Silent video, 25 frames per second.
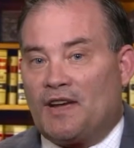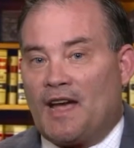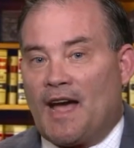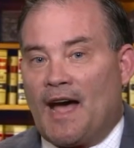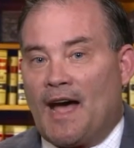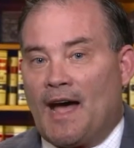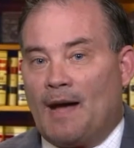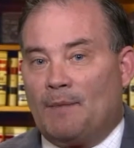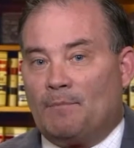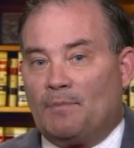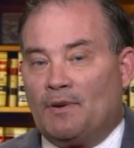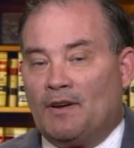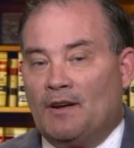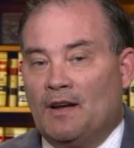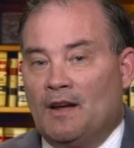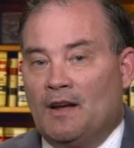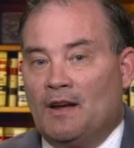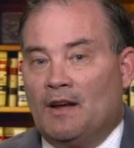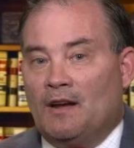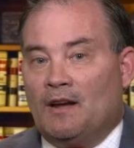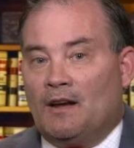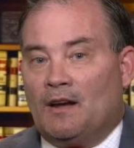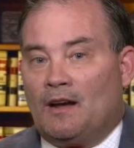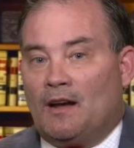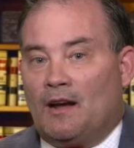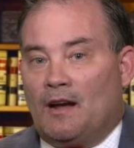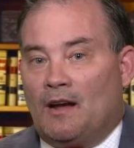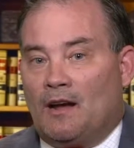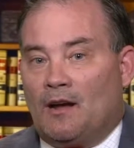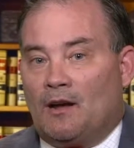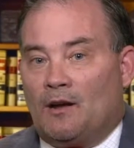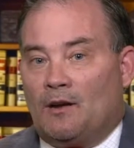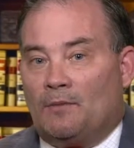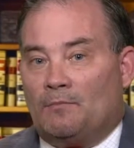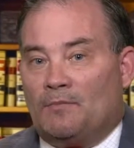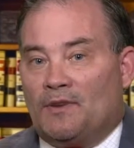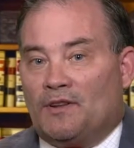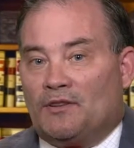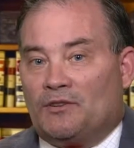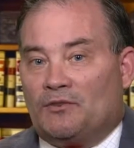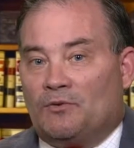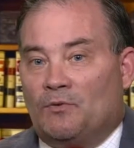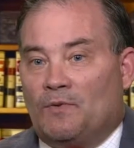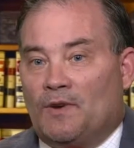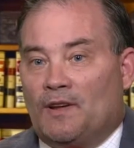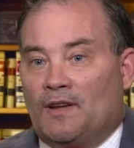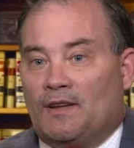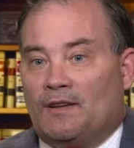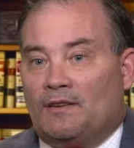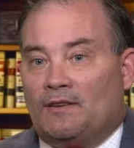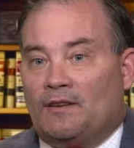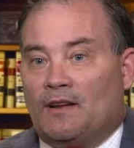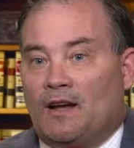gap uh, between